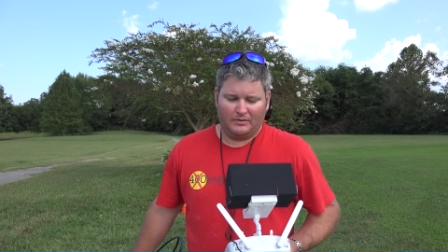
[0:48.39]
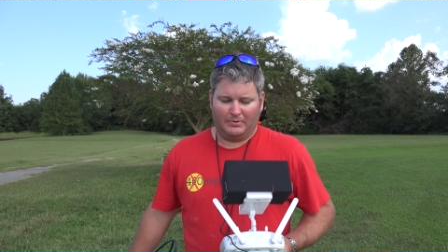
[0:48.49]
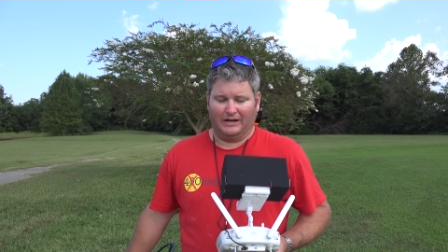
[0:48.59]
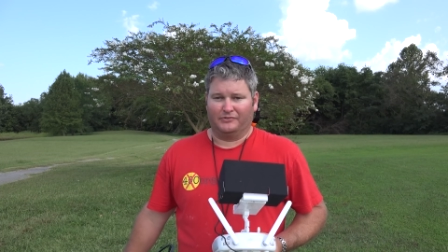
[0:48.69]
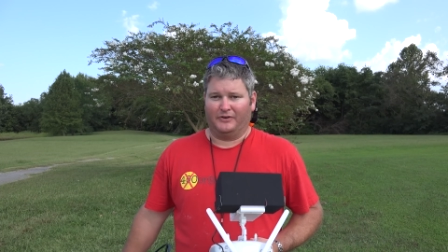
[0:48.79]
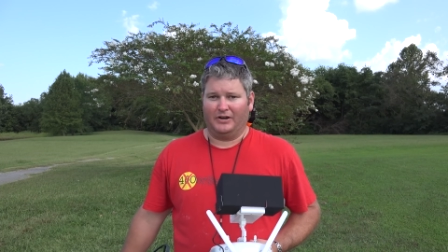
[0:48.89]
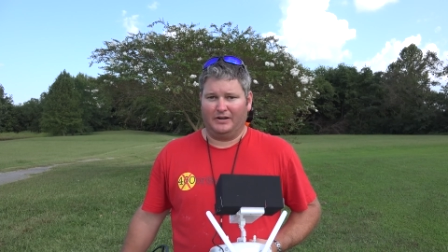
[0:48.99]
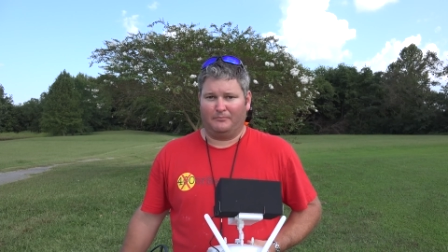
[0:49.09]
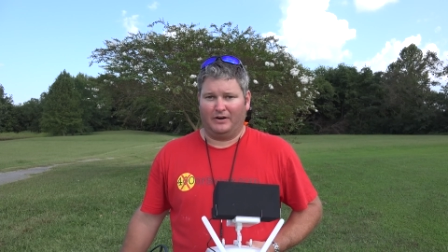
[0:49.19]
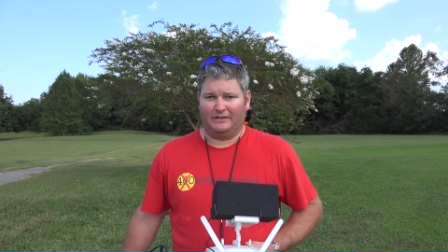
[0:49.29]
But I was very
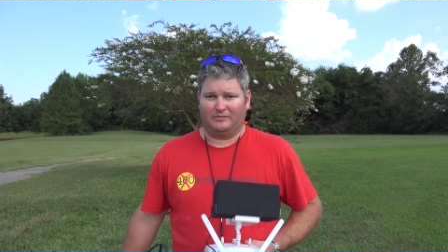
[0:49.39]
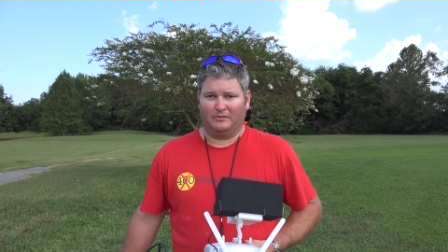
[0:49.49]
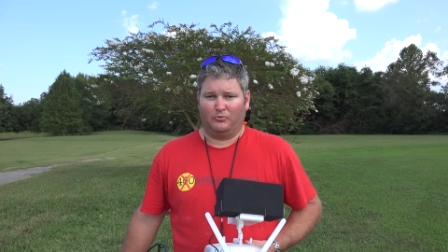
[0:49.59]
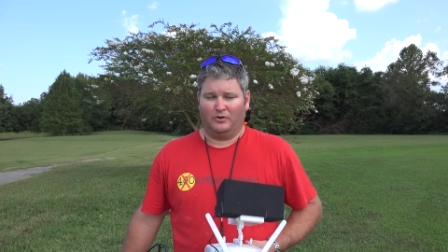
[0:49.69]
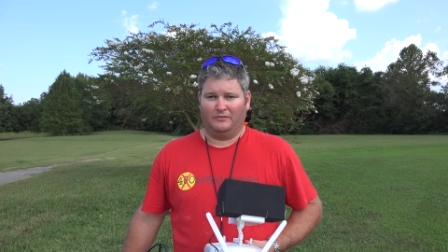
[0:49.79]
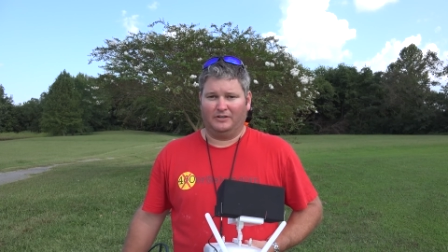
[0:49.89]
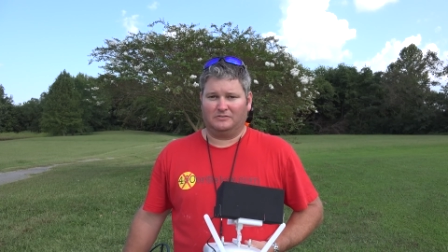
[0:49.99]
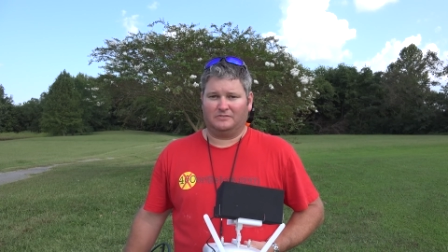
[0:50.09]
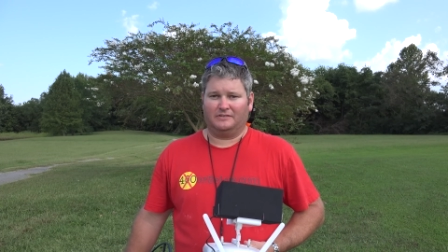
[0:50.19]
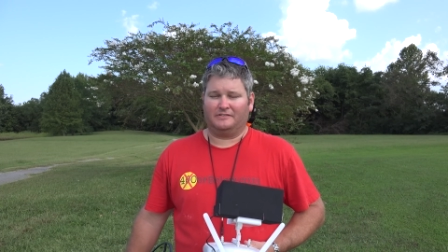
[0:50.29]
impressed with the point of
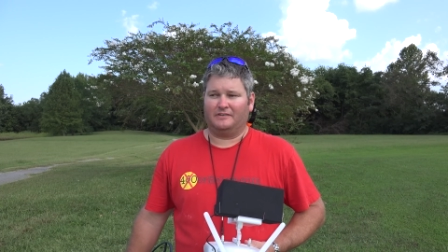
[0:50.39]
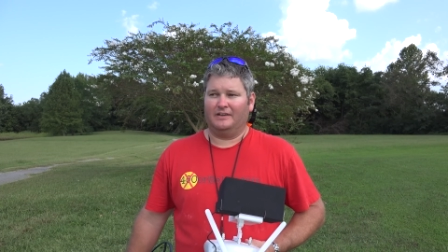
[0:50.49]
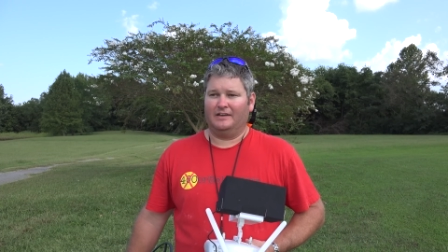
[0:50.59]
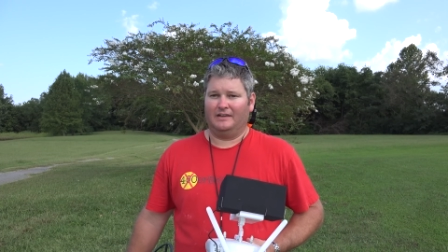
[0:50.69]
interest,